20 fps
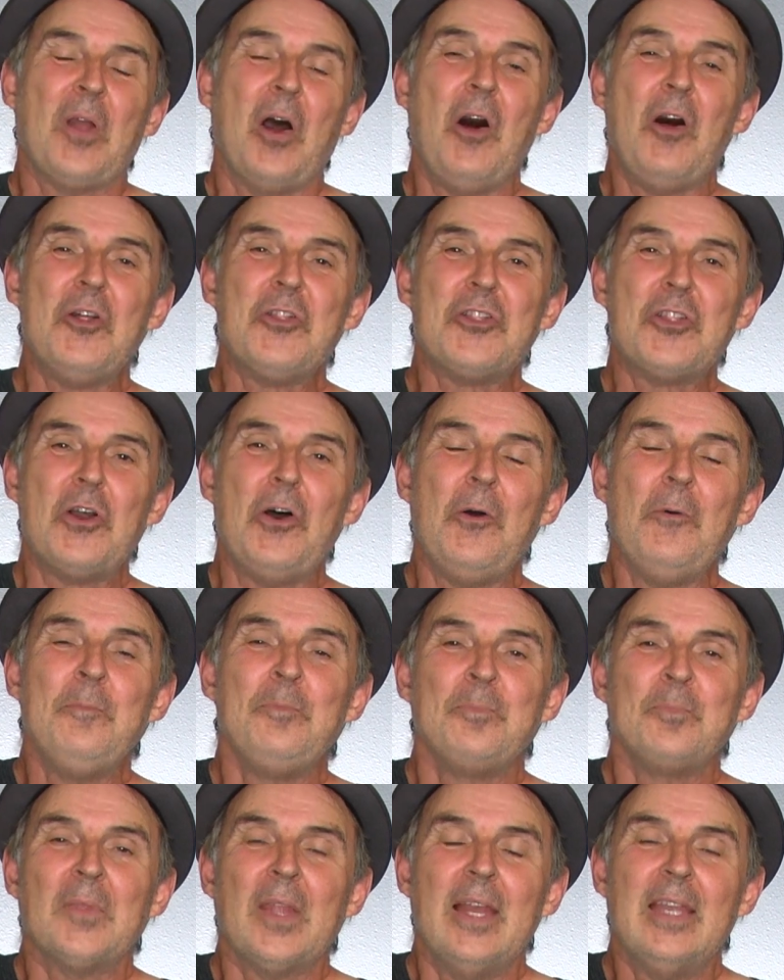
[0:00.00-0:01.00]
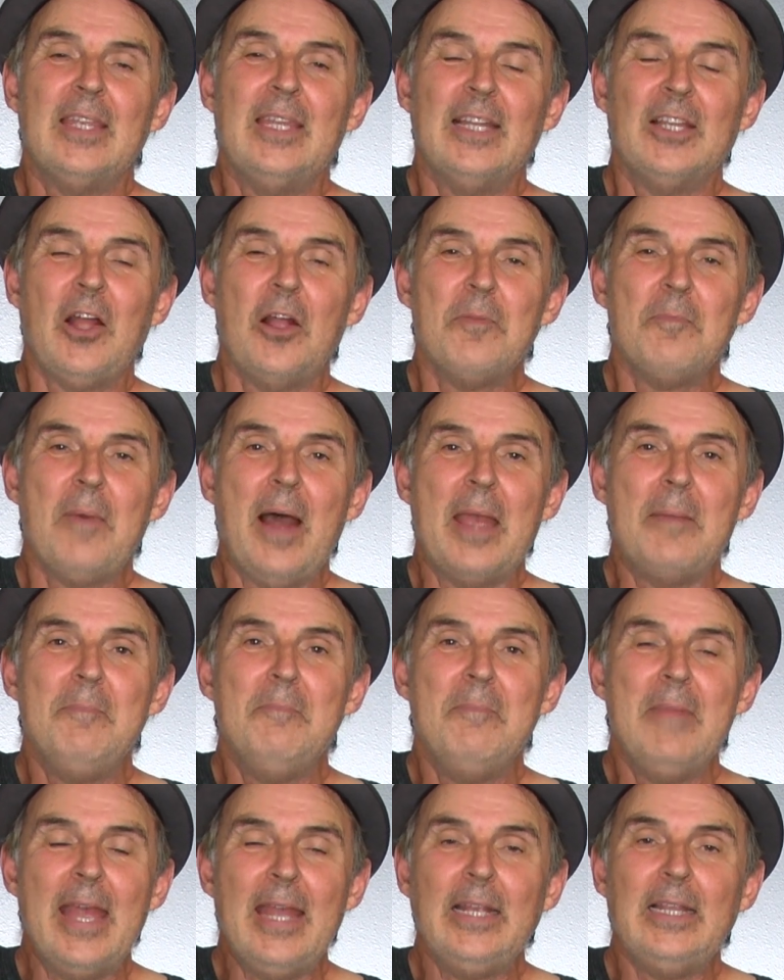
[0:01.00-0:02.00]
Also, get on my
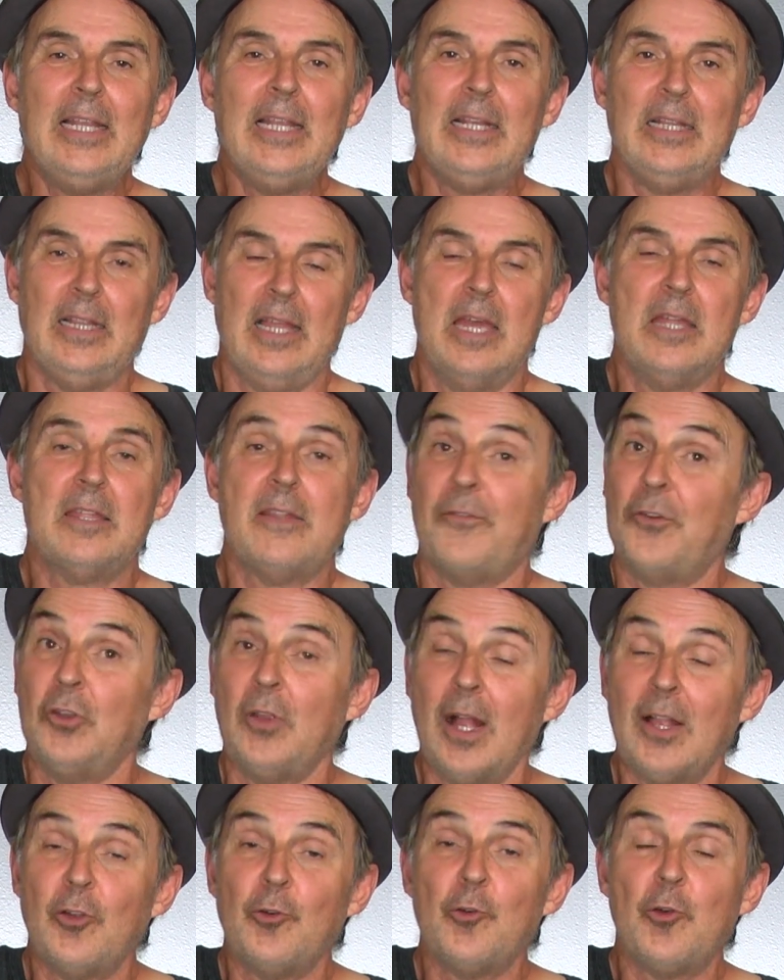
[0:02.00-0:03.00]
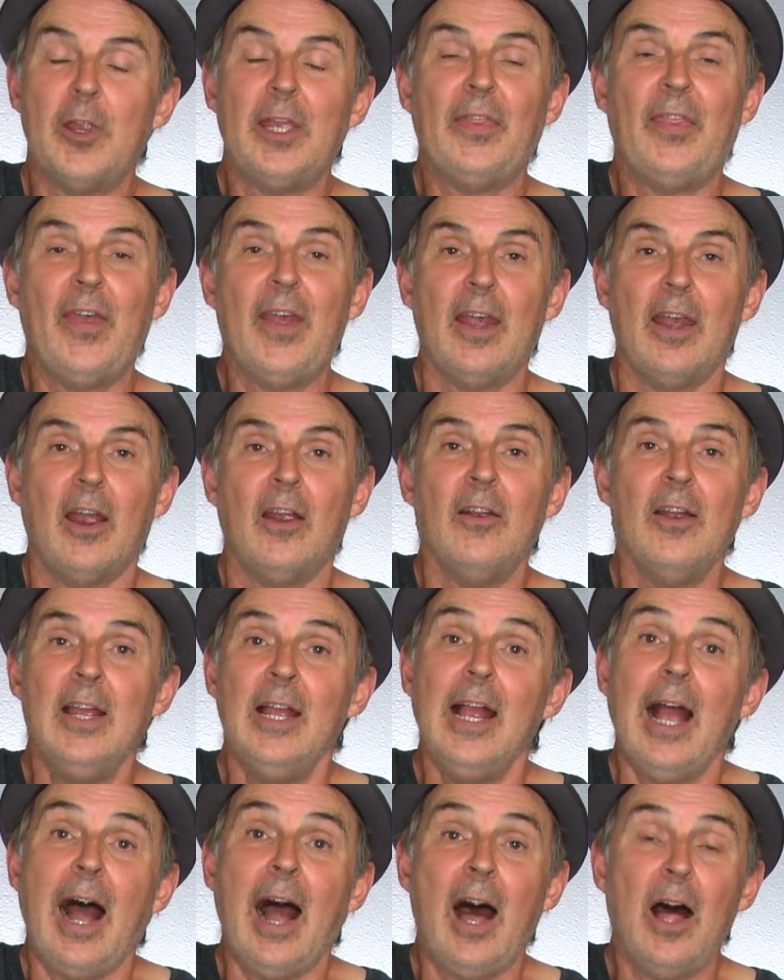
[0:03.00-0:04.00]
mailing list if you're not already there.
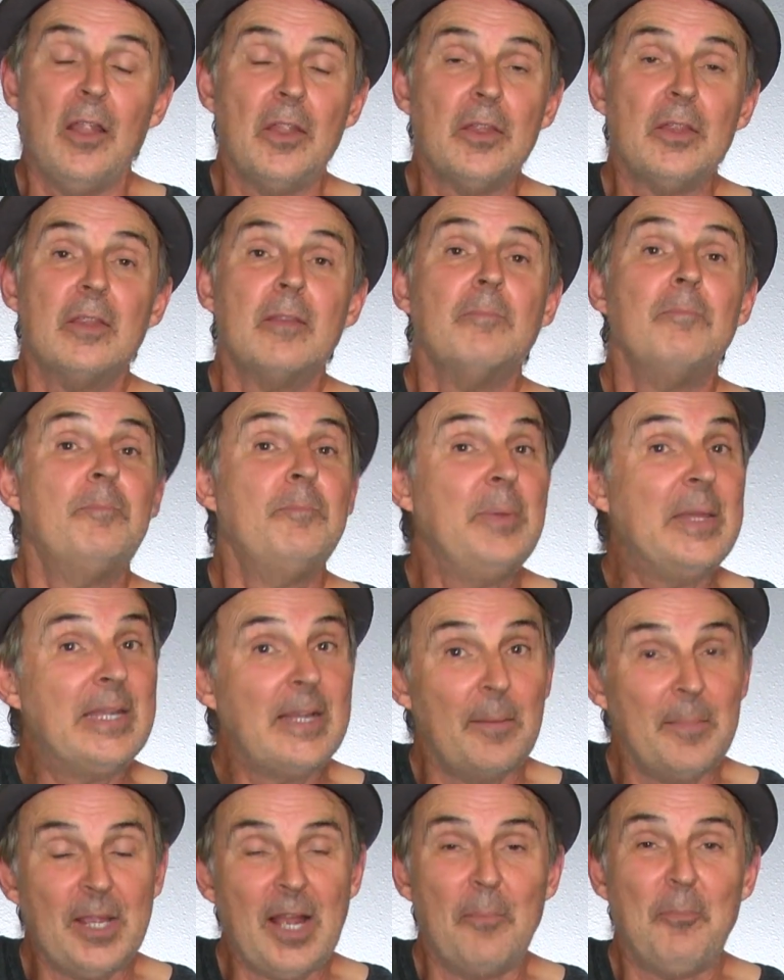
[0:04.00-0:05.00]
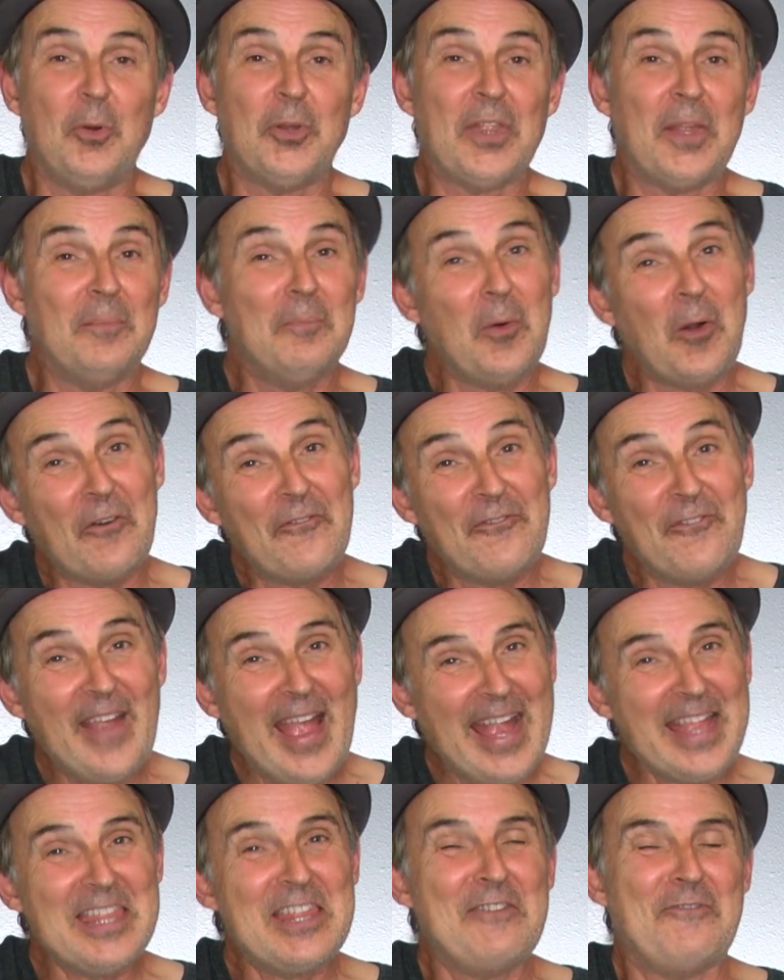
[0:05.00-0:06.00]
I'll be coming up with a more
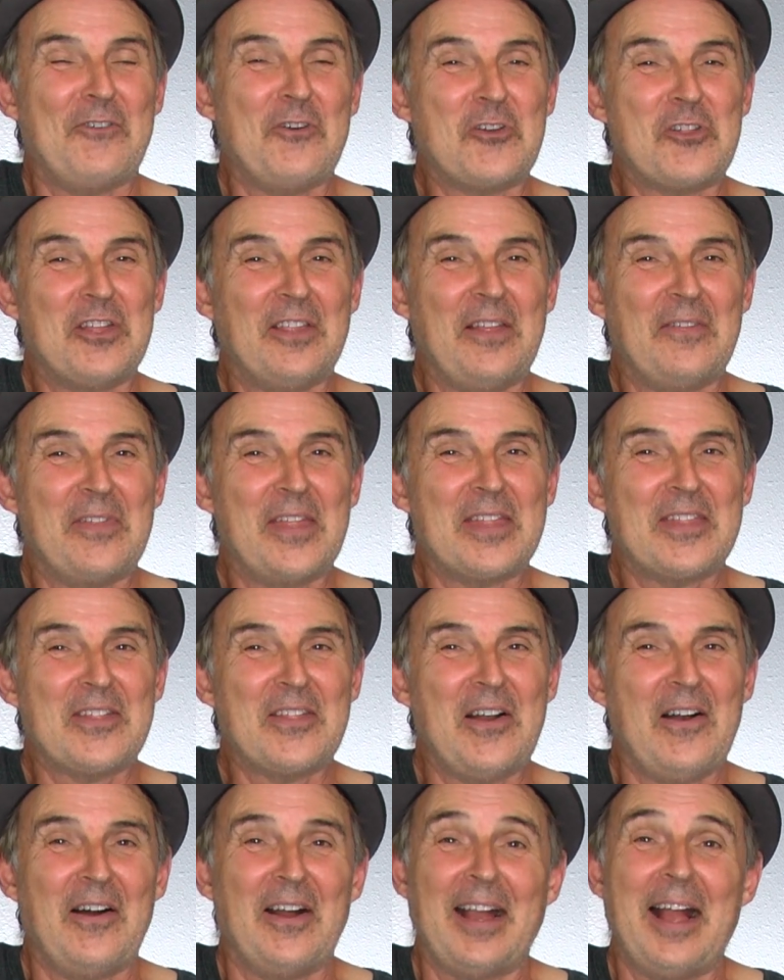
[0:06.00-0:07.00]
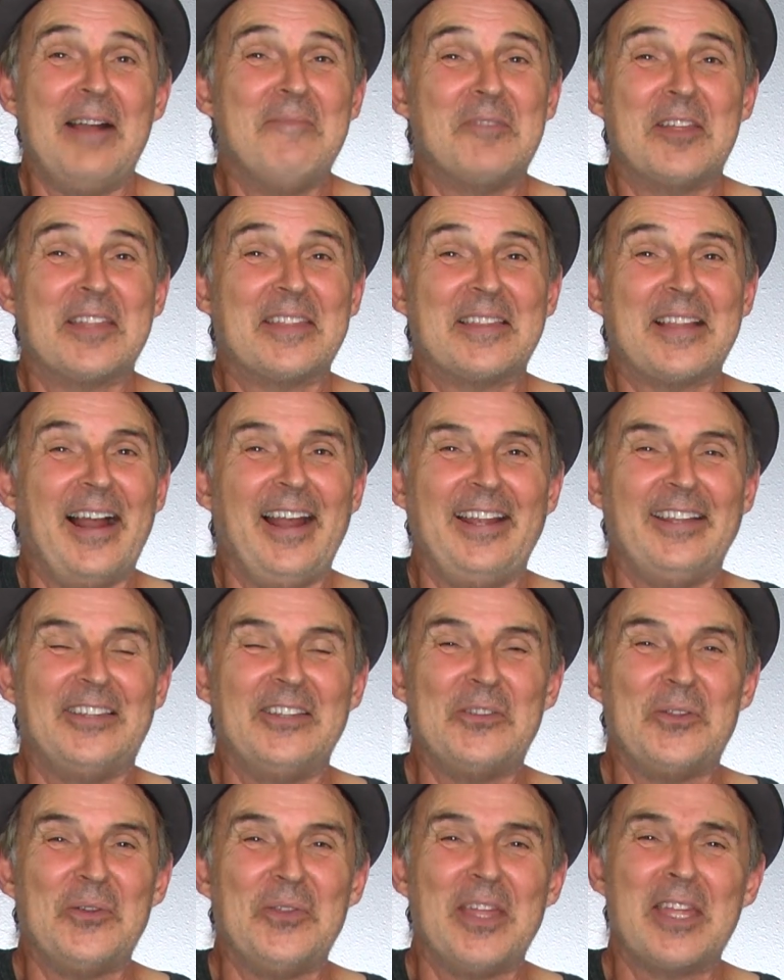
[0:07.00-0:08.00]
fancy version of this song. I'm just dying
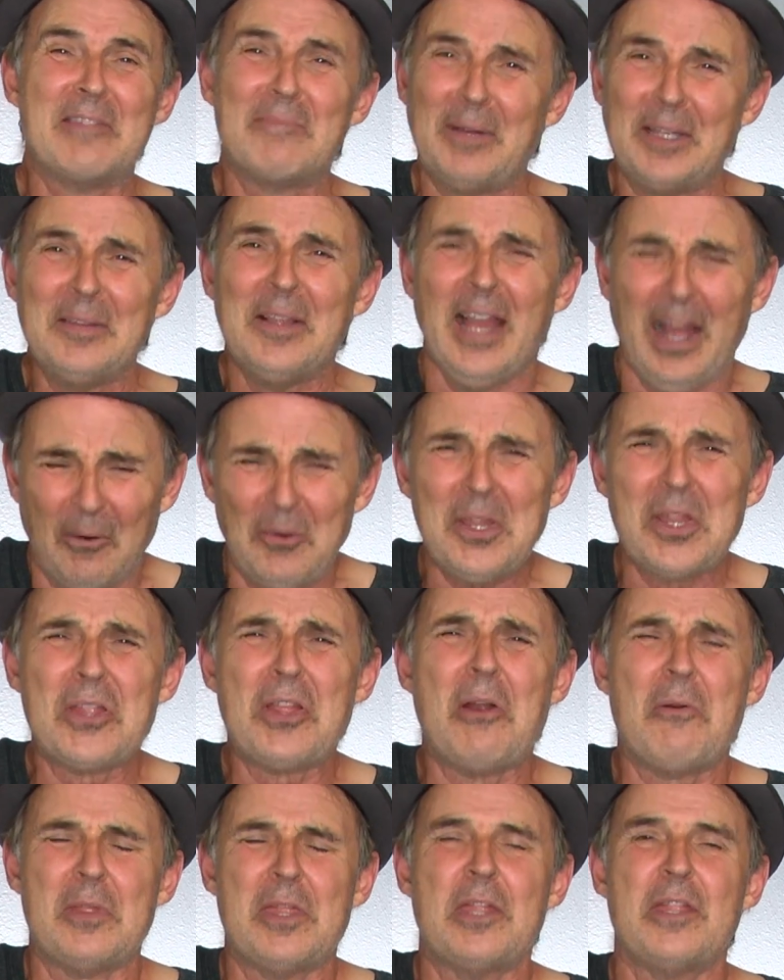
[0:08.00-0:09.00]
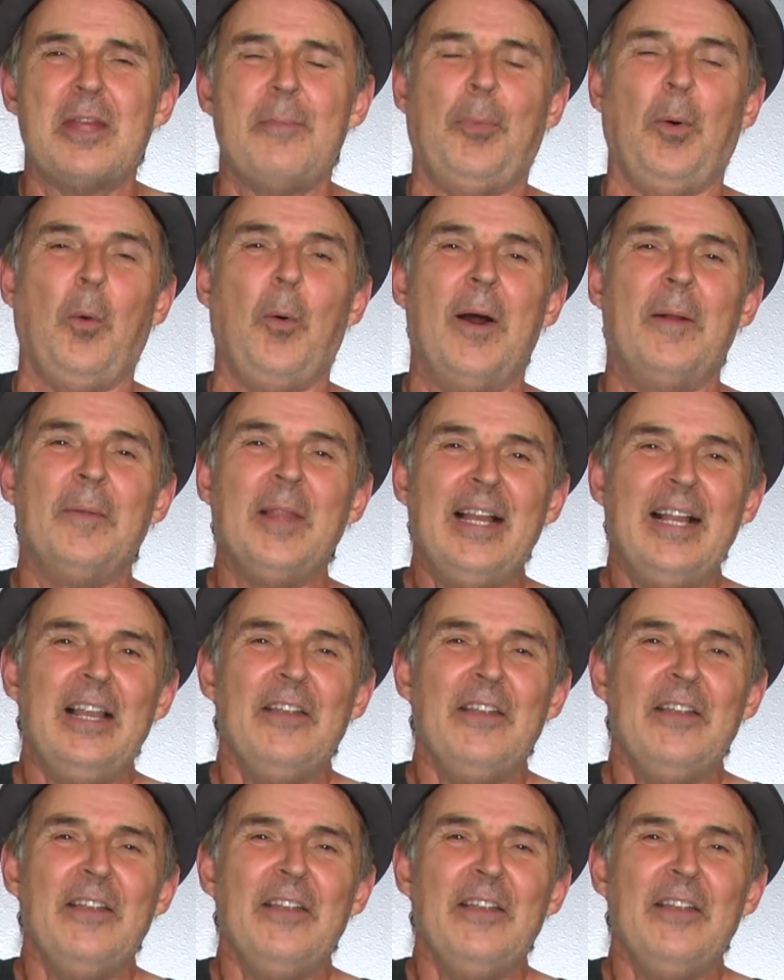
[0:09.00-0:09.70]
to do this, but I want to start with the simple one.